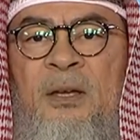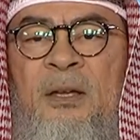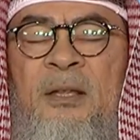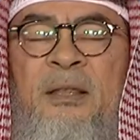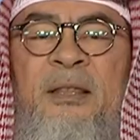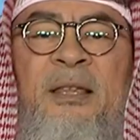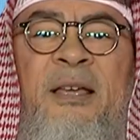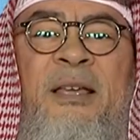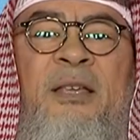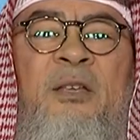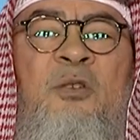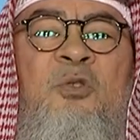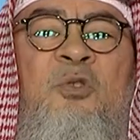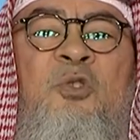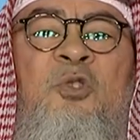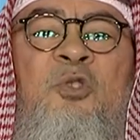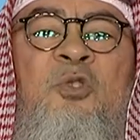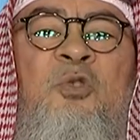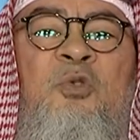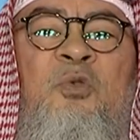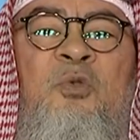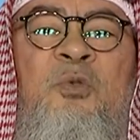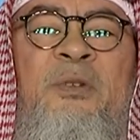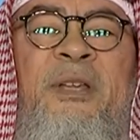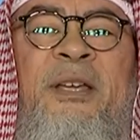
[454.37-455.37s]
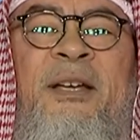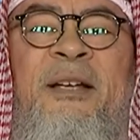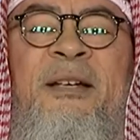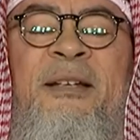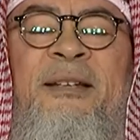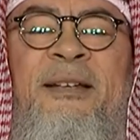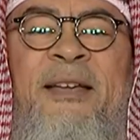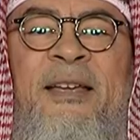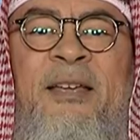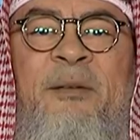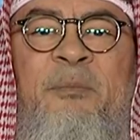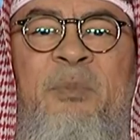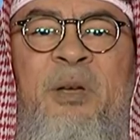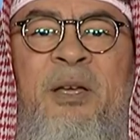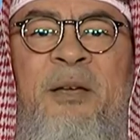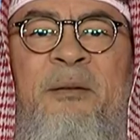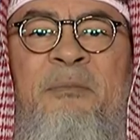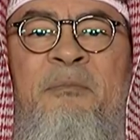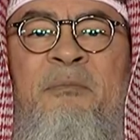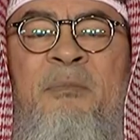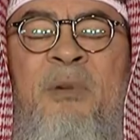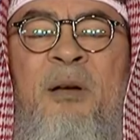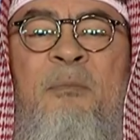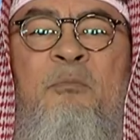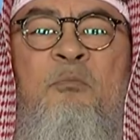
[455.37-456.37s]
They used to nickname
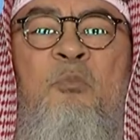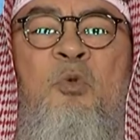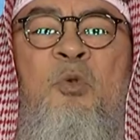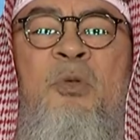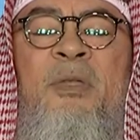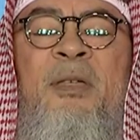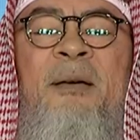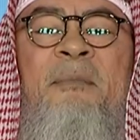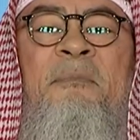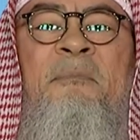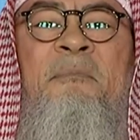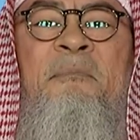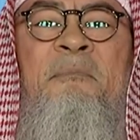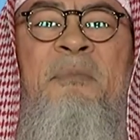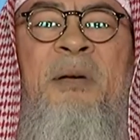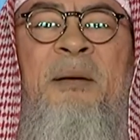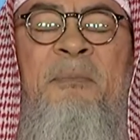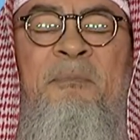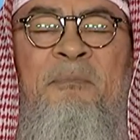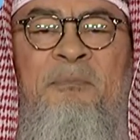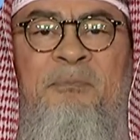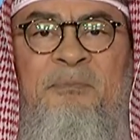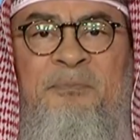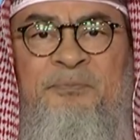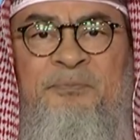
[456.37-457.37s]
him Mudhammam,